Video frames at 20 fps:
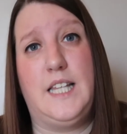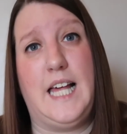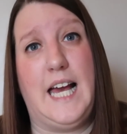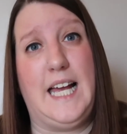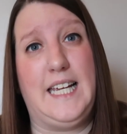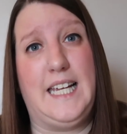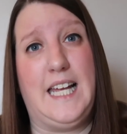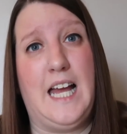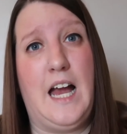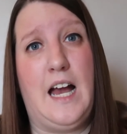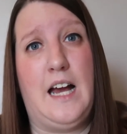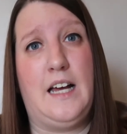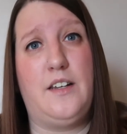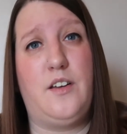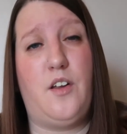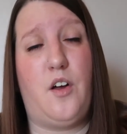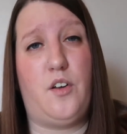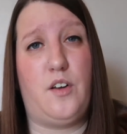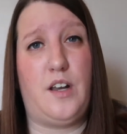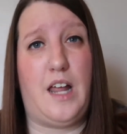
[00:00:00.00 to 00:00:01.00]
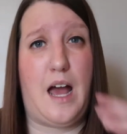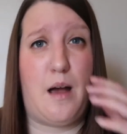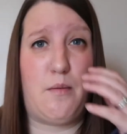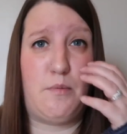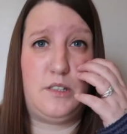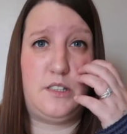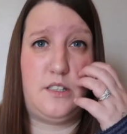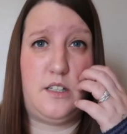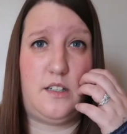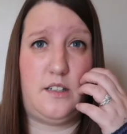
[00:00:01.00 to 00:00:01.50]
that I can on
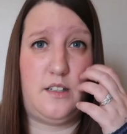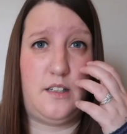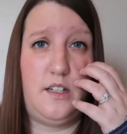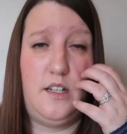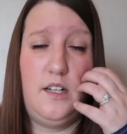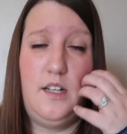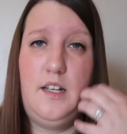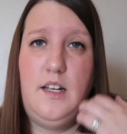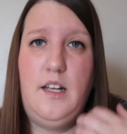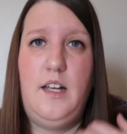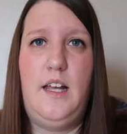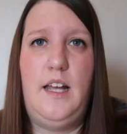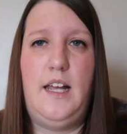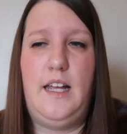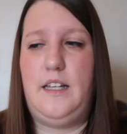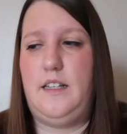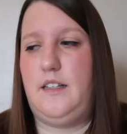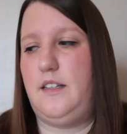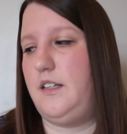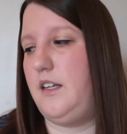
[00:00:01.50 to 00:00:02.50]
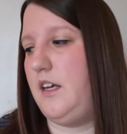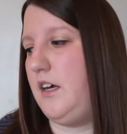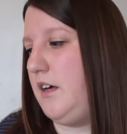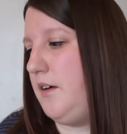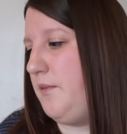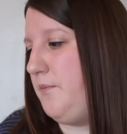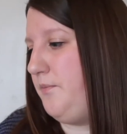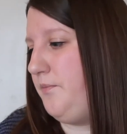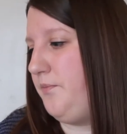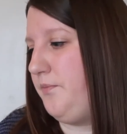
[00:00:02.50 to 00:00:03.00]
Amazon in
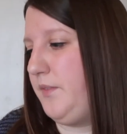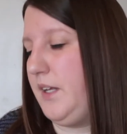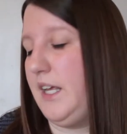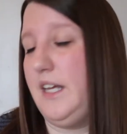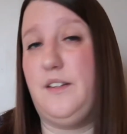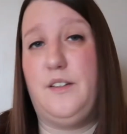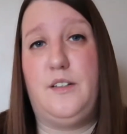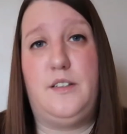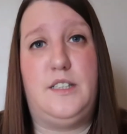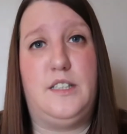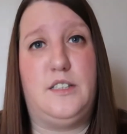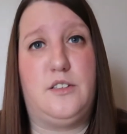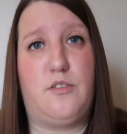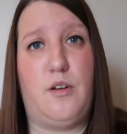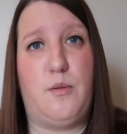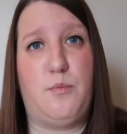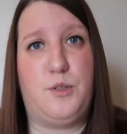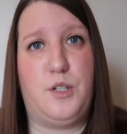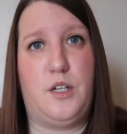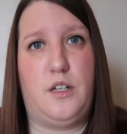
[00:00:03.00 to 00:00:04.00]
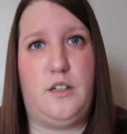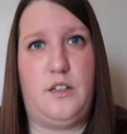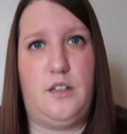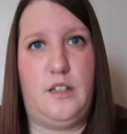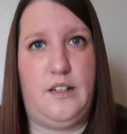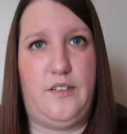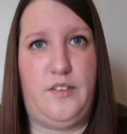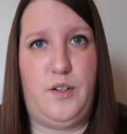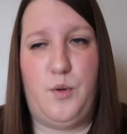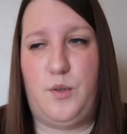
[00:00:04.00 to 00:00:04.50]
the description
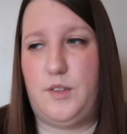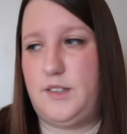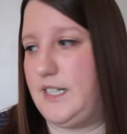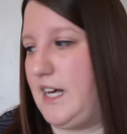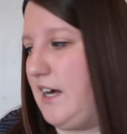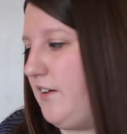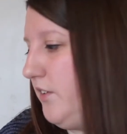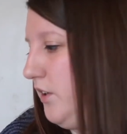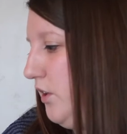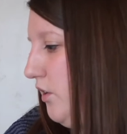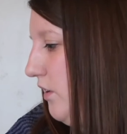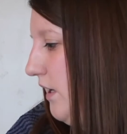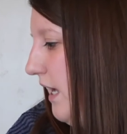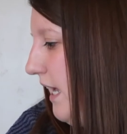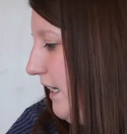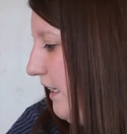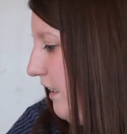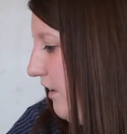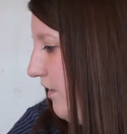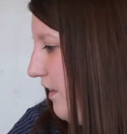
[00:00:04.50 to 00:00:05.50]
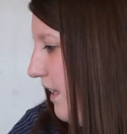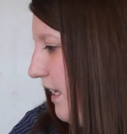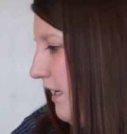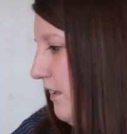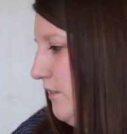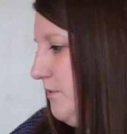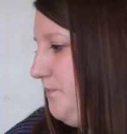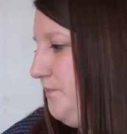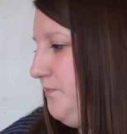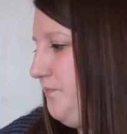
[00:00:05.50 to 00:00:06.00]
if you want to have a look at
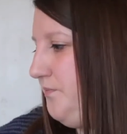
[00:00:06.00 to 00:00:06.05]
anything.